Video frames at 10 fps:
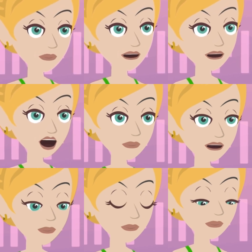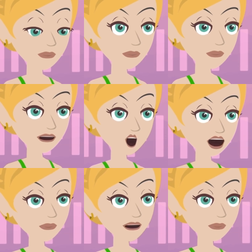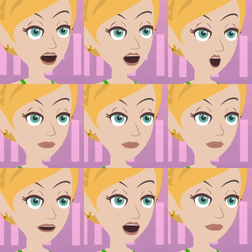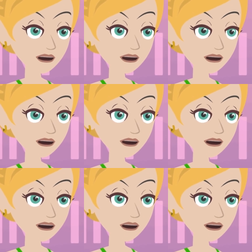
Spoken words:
If you've been following us for a while, you hear us say,